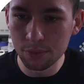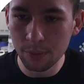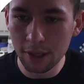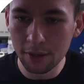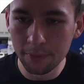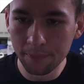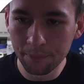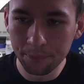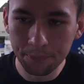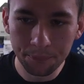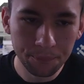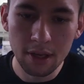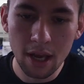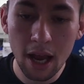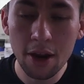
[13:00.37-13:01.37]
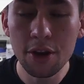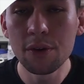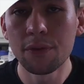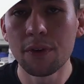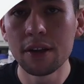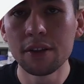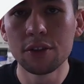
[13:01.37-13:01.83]
Well, how do you
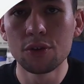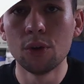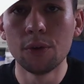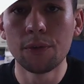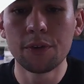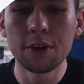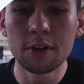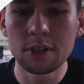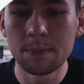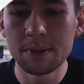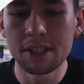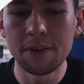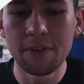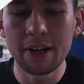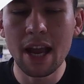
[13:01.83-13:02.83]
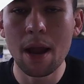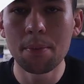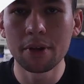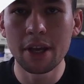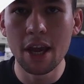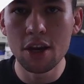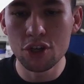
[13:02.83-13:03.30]
find a tool for your specific
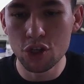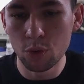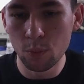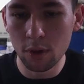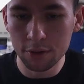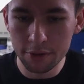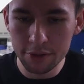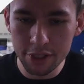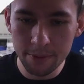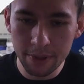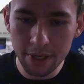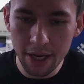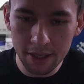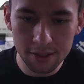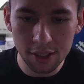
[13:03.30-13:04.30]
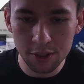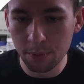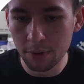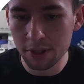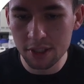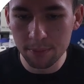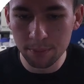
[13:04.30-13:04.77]
application on Walter GPS? That's
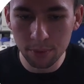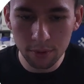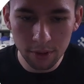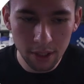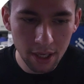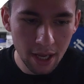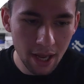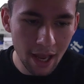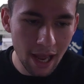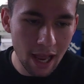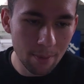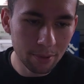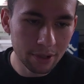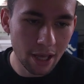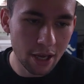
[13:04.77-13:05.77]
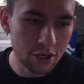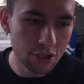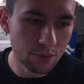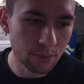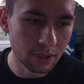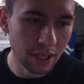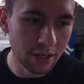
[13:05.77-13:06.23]
pretty simple. Application
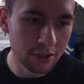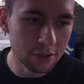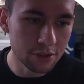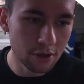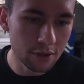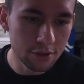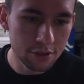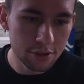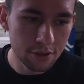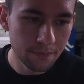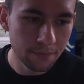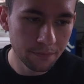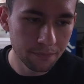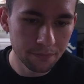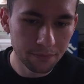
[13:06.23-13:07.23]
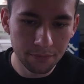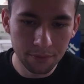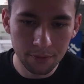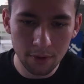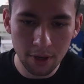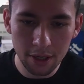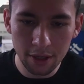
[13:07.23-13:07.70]
related search
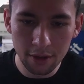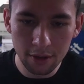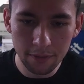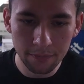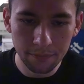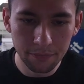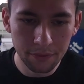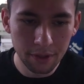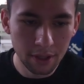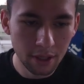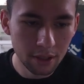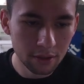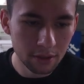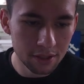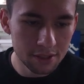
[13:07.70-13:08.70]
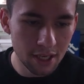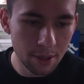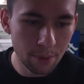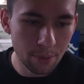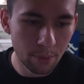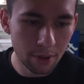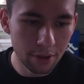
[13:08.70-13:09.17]
right here. Let's say
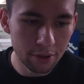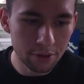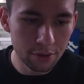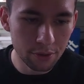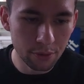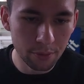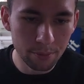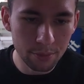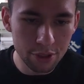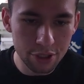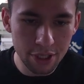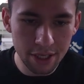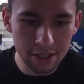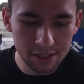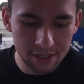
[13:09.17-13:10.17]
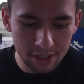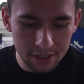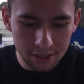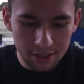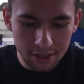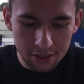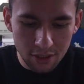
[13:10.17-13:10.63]
we wanted to machine
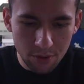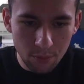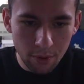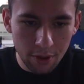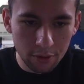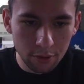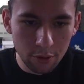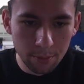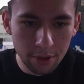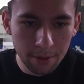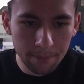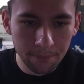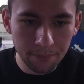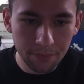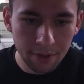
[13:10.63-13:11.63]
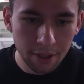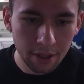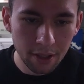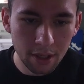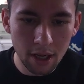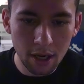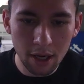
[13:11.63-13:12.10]
6061 aluminum.
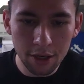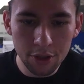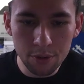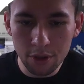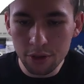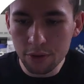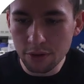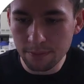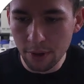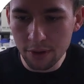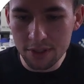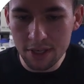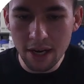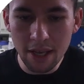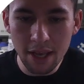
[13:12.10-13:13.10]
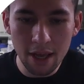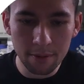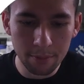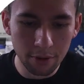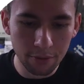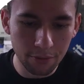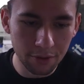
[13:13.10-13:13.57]
You can use most any end
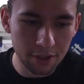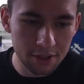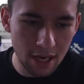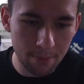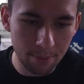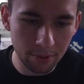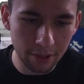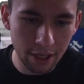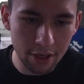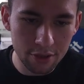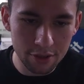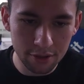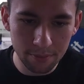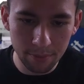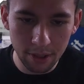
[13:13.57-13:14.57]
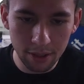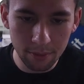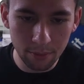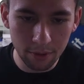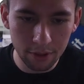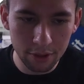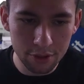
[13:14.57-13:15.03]
mill for this application, but
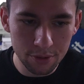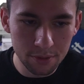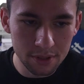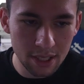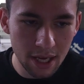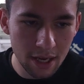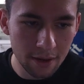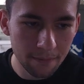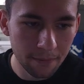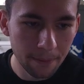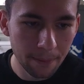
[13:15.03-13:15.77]
we're going to choose that.